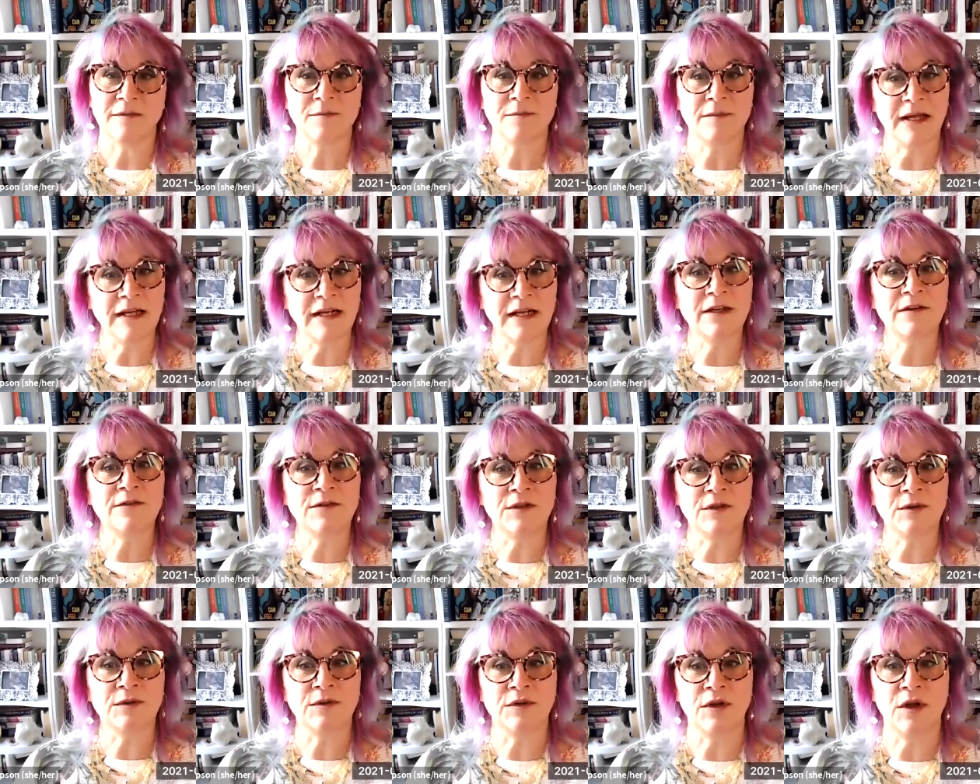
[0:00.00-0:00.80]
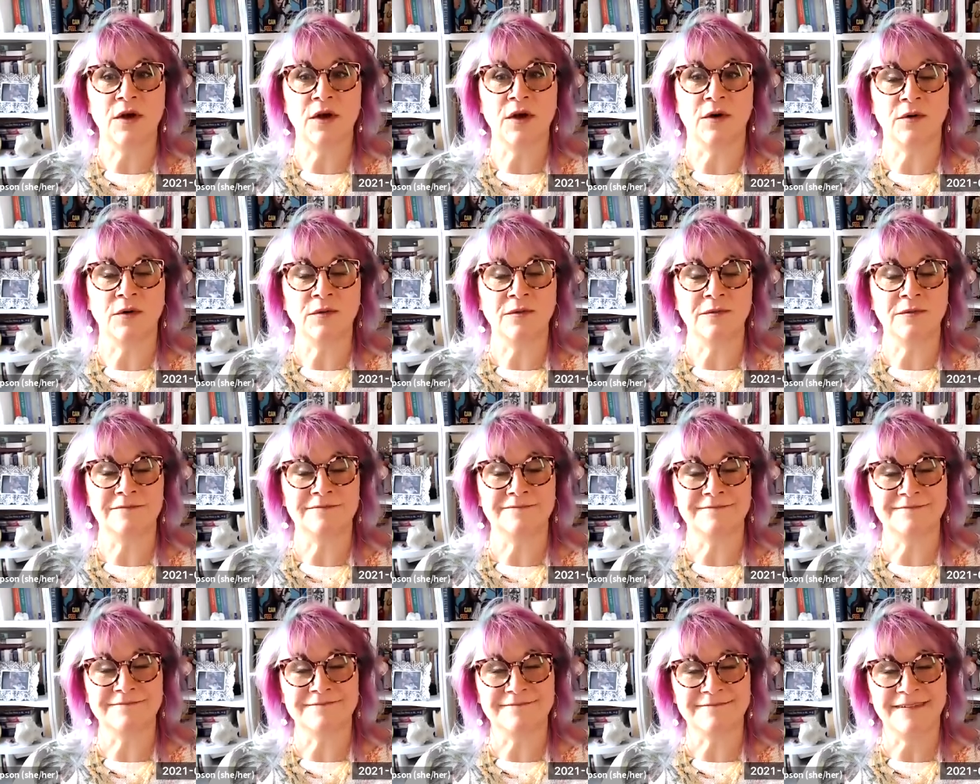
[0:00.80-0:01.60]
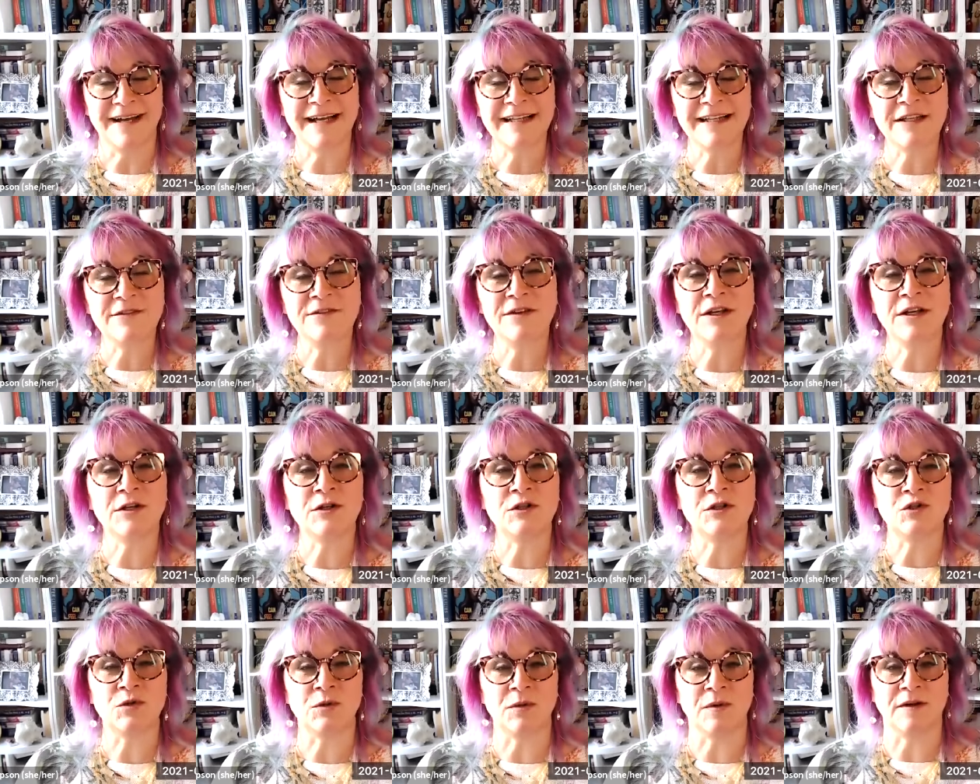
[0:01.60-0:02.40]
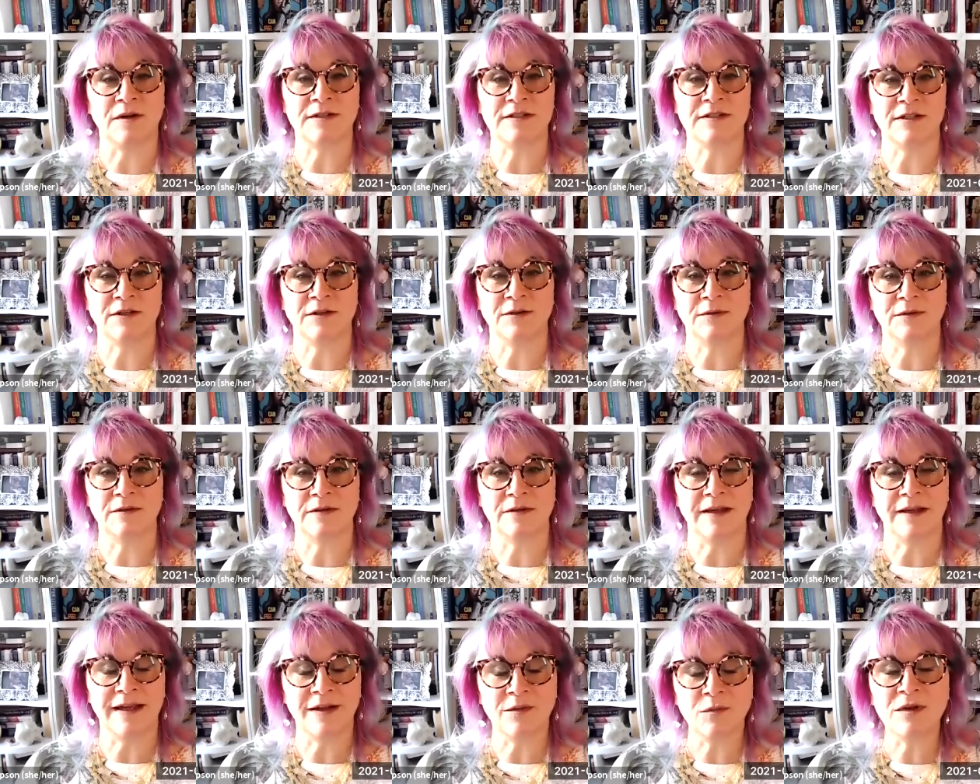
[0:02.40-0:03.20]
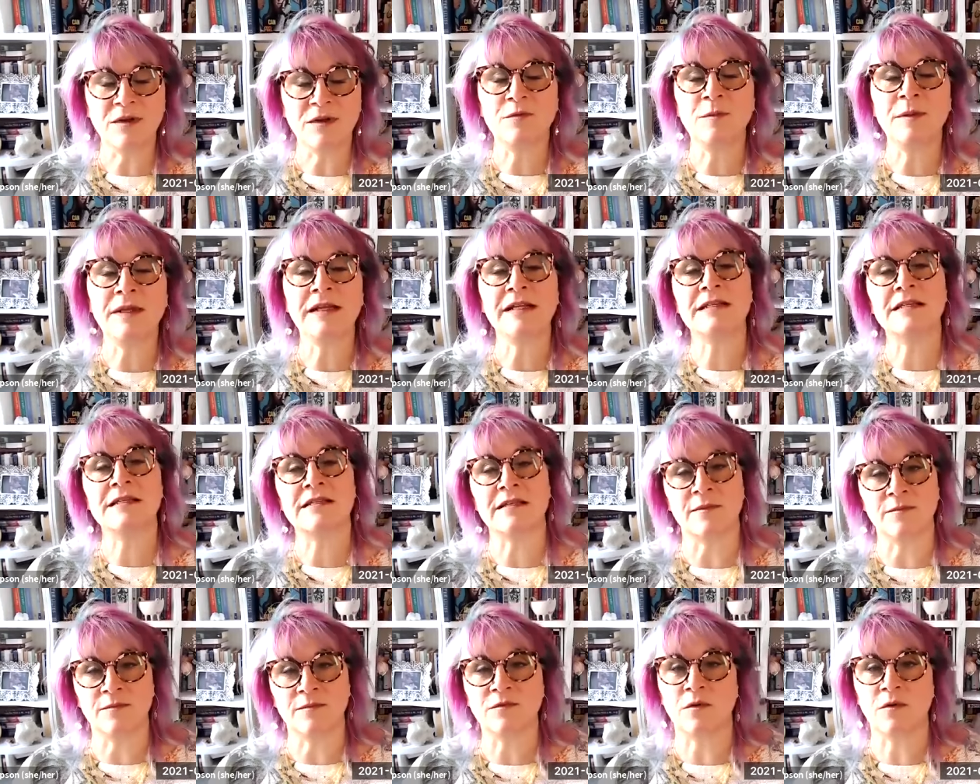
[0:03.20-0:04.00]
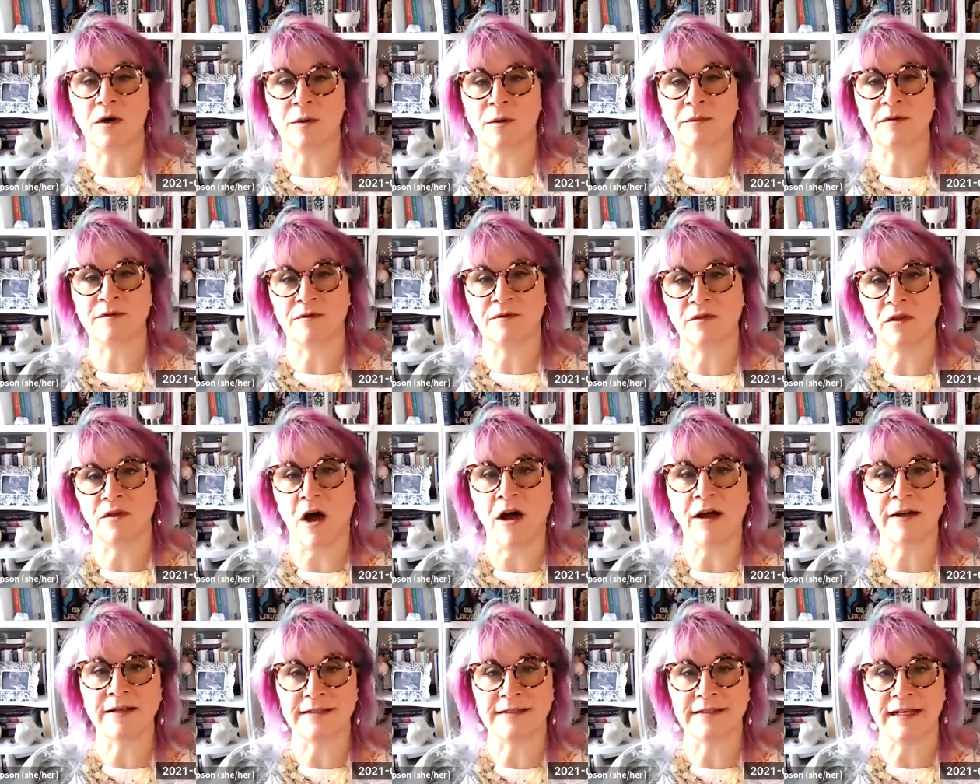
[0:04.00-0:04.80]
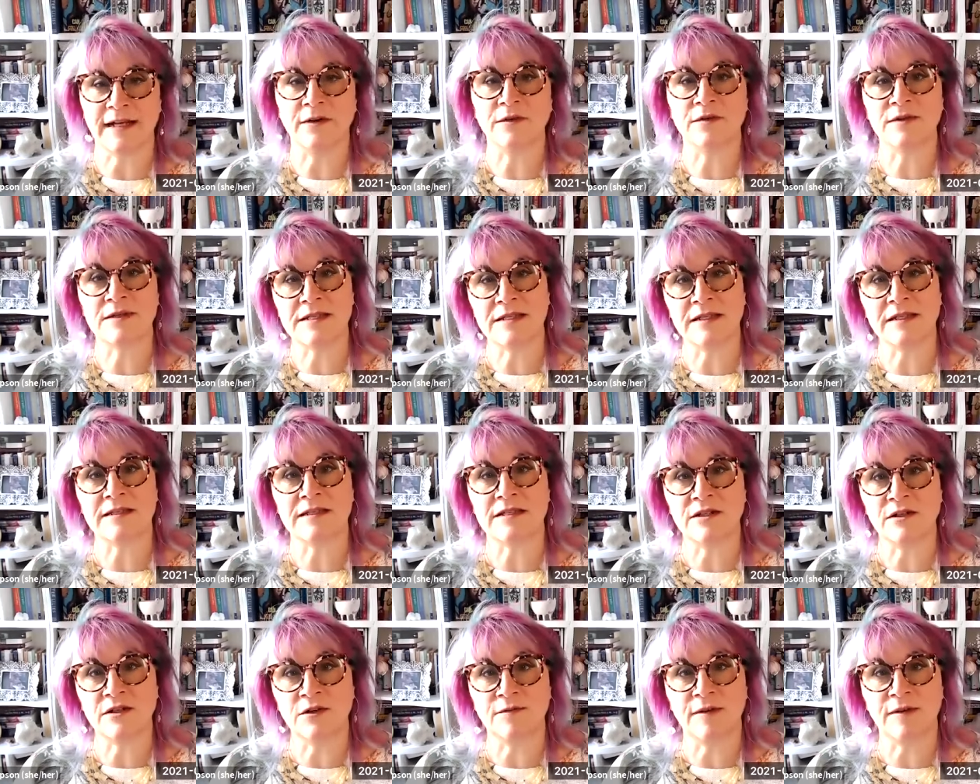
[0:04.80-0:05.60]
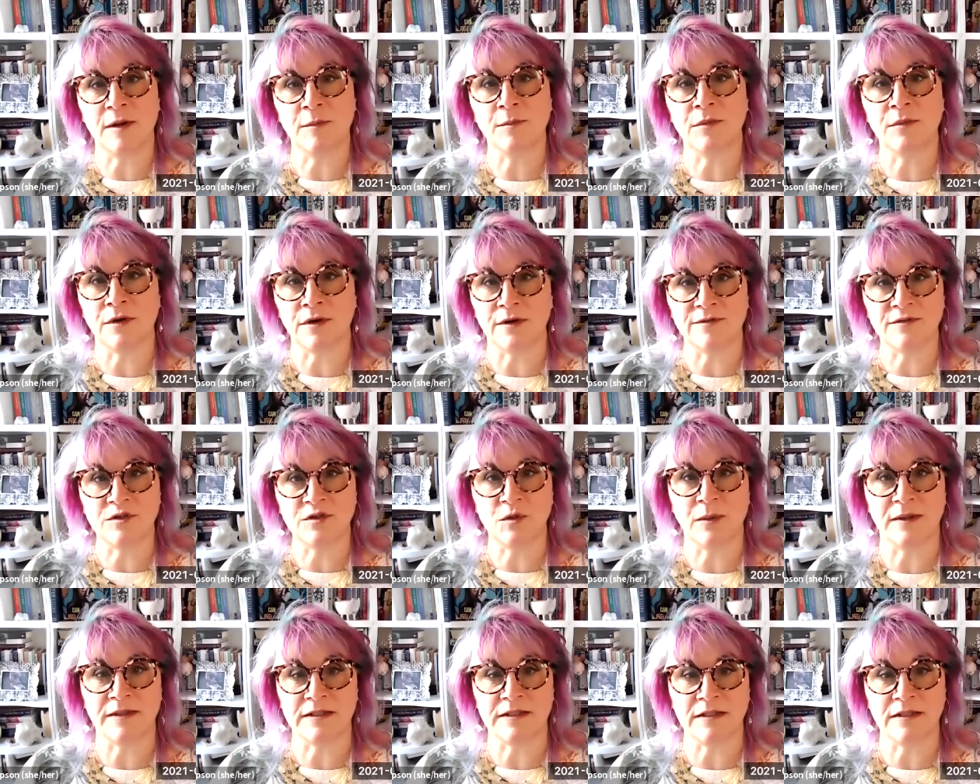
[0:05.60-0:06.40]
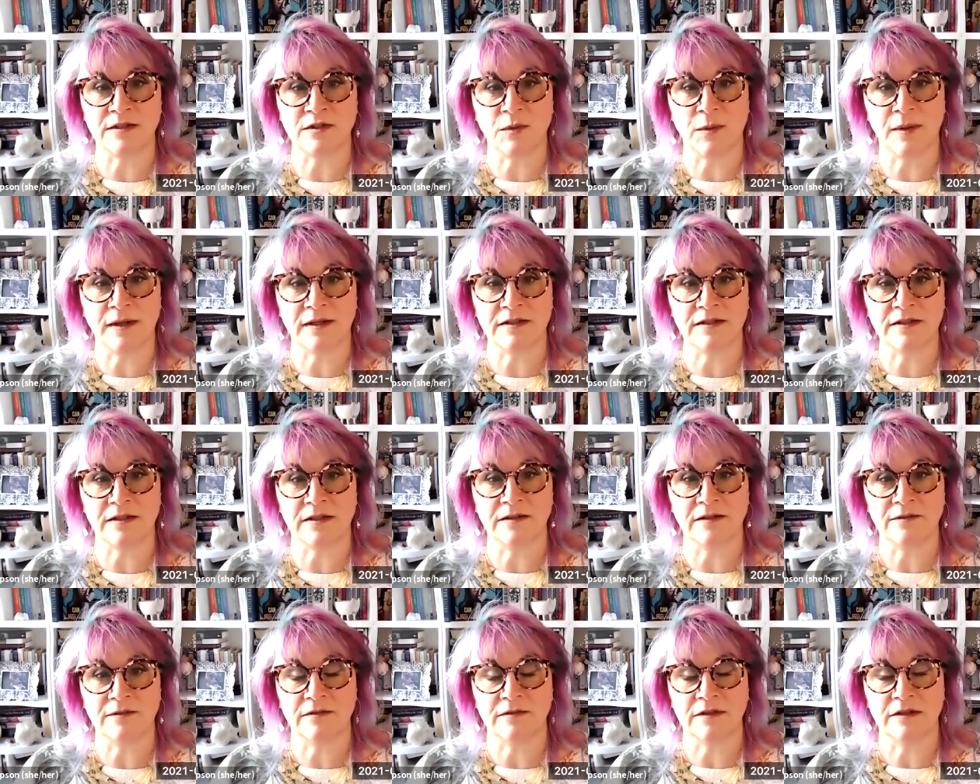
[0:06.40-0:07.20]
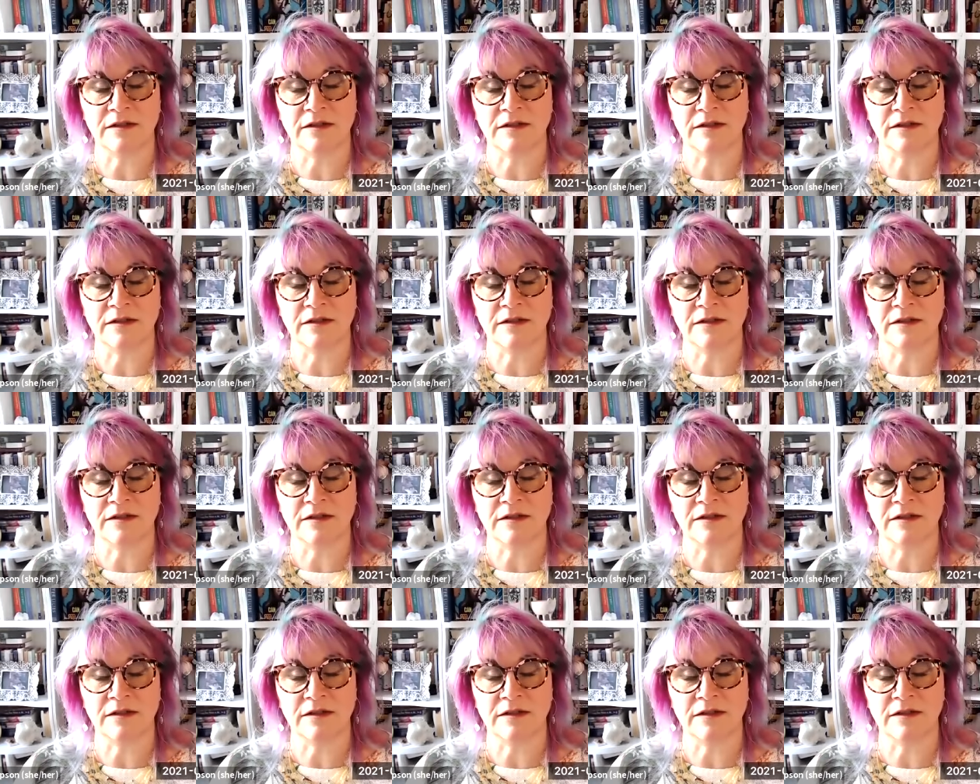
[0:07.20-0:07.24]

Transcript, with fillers: Many of you know I live here in Toronto. We've been in some form of lockdown since November of twenty twenty.